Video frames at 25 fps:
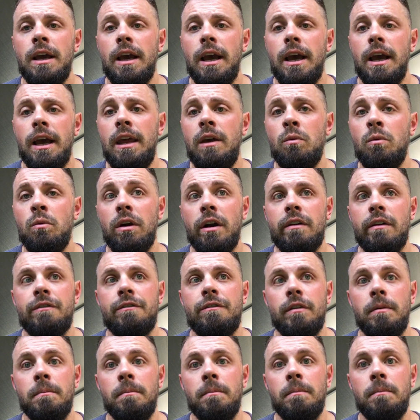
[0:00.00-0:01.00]
anywhere
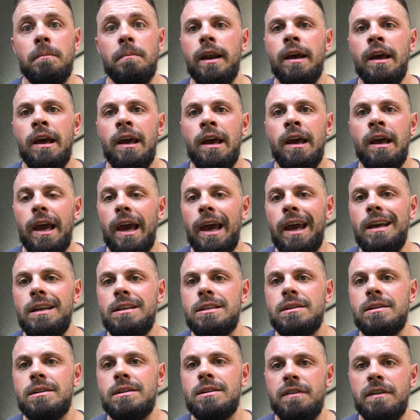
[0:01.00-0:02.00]
from that
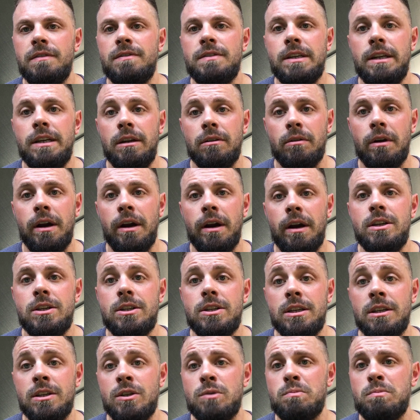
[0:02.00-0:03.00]
8 to 15
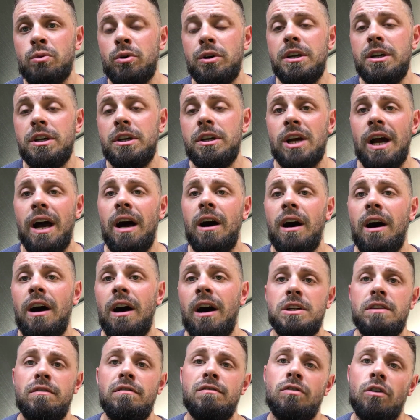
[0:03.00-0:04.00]
range is pretty
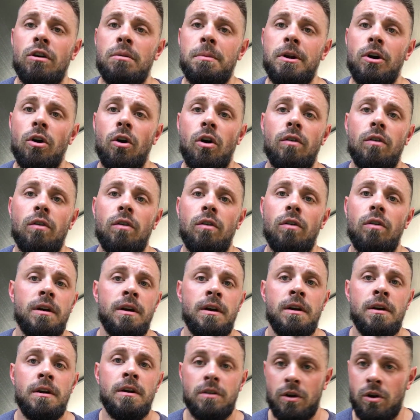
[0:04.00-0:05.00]
challenging for me over
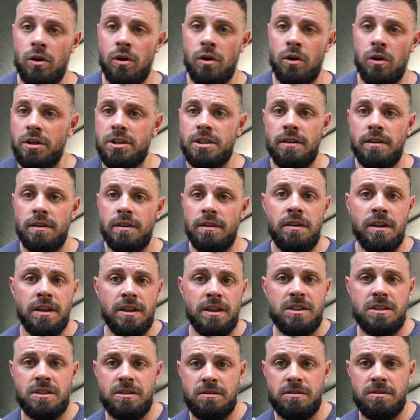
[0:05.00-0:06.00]
the course of
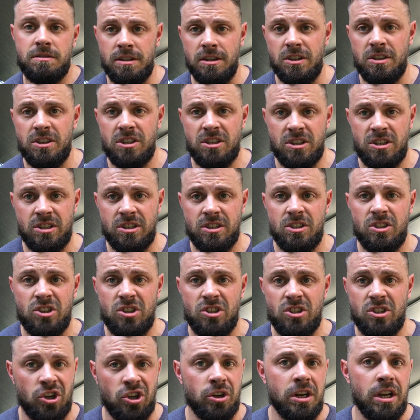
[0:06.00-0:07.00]
this
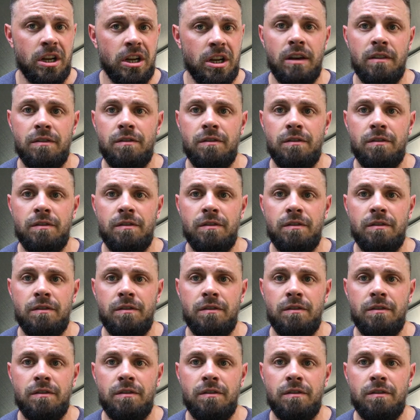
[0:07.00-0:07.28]
circuit,